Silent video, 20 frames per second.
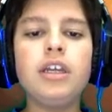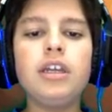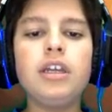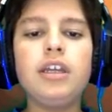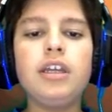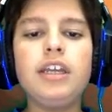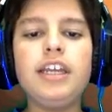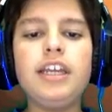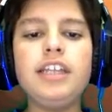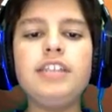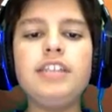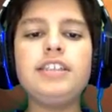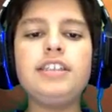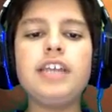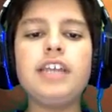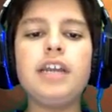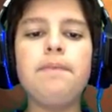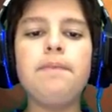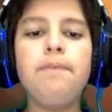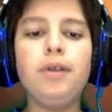
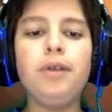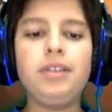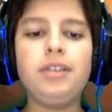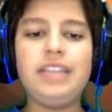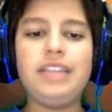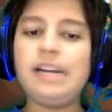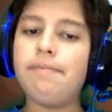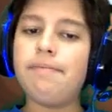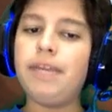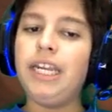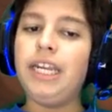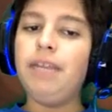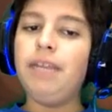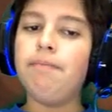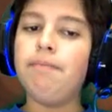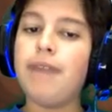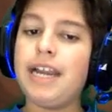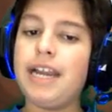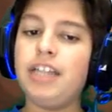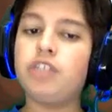instead put that many
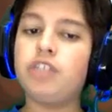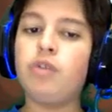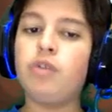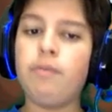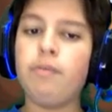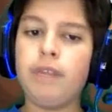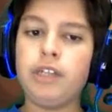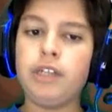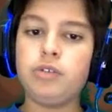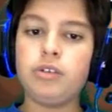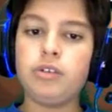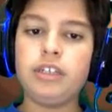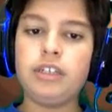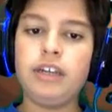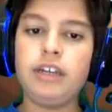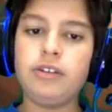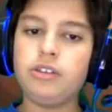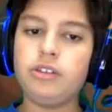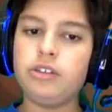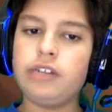-1/-1
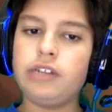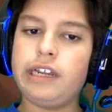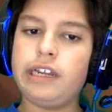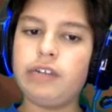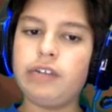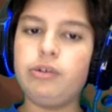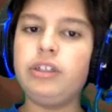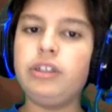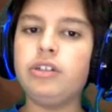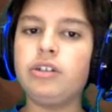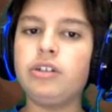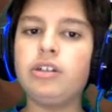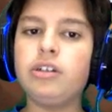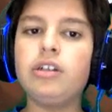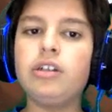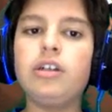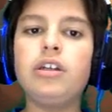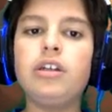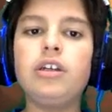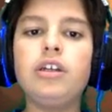counters on that creature.
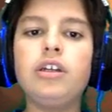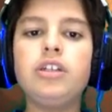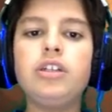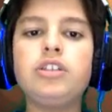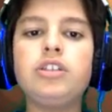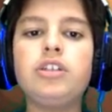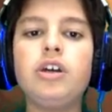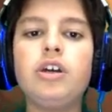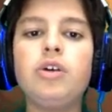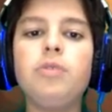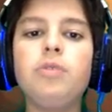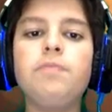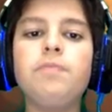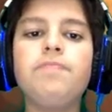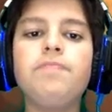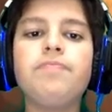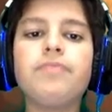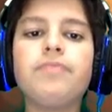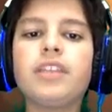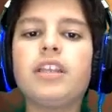So,
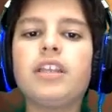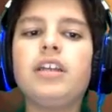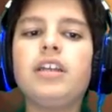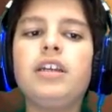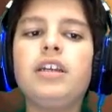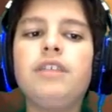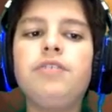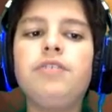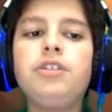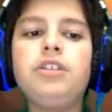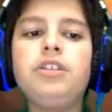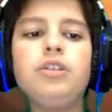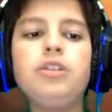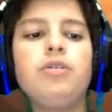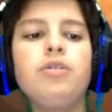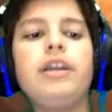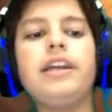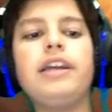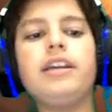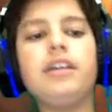if you do
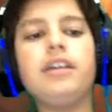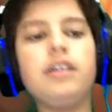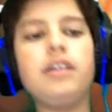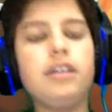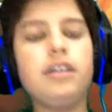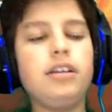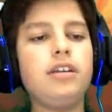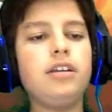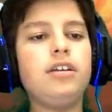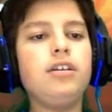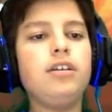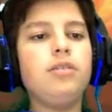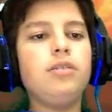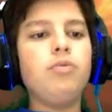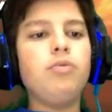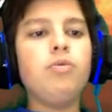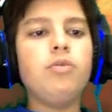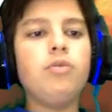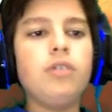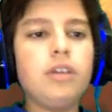
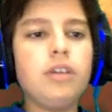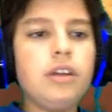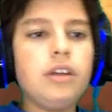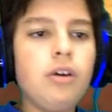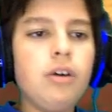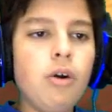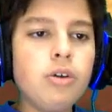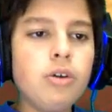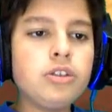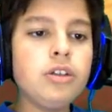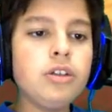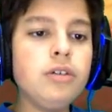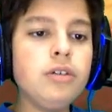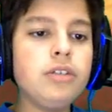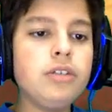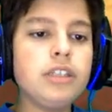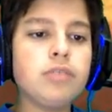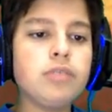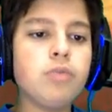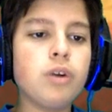also
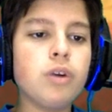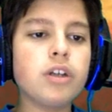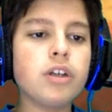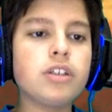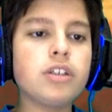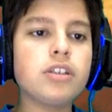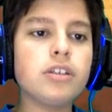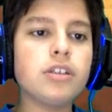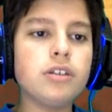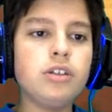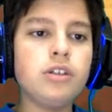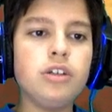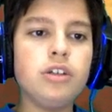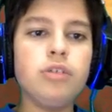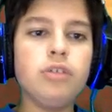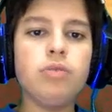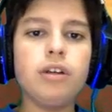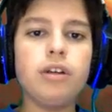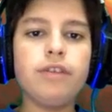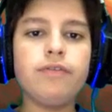this works good
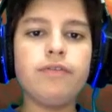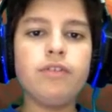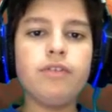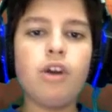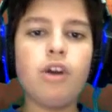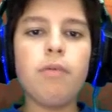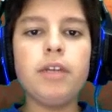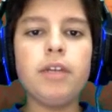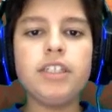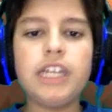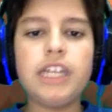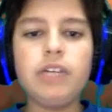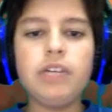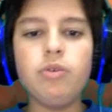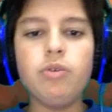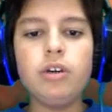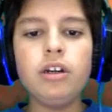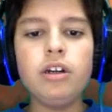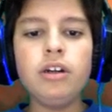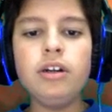with Goblin Chain
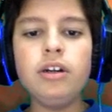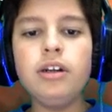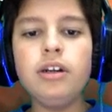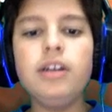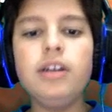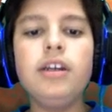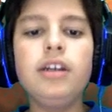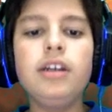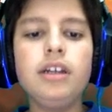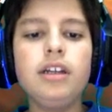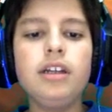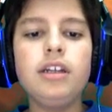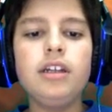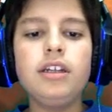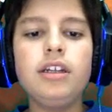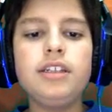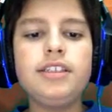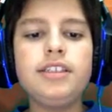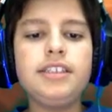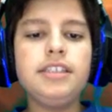Whirler,
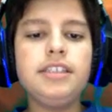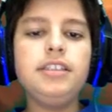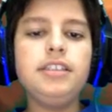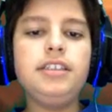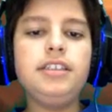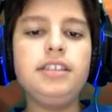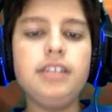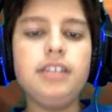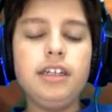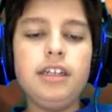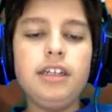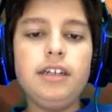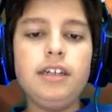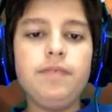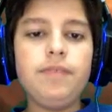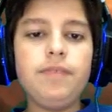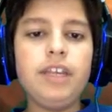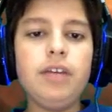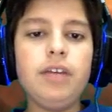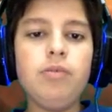since
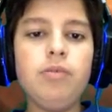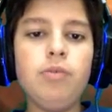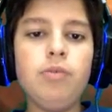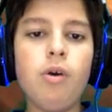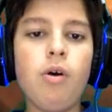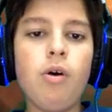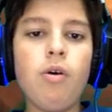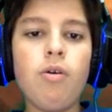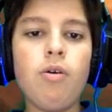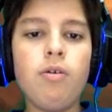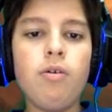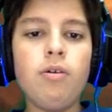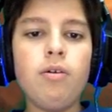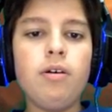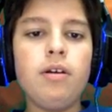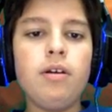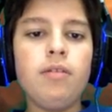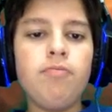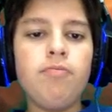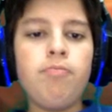it will
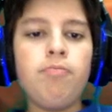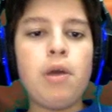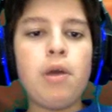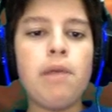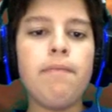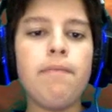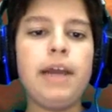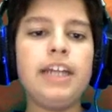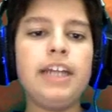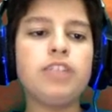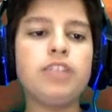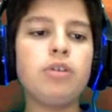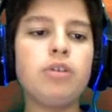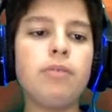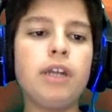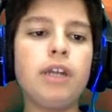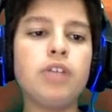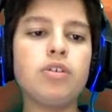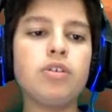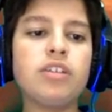put
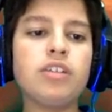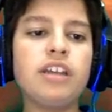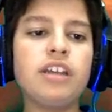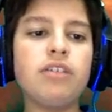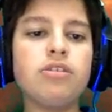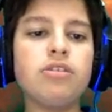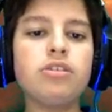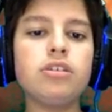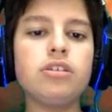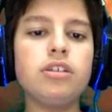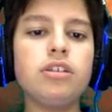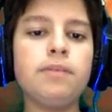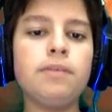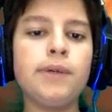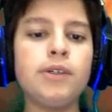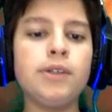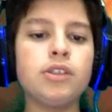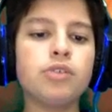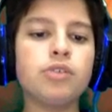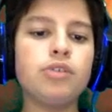-1/-1 counters on the
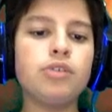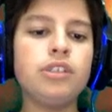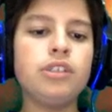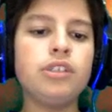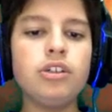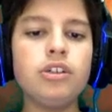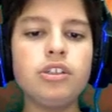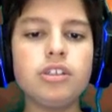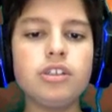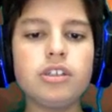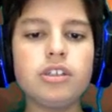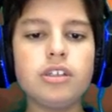opponent's creatures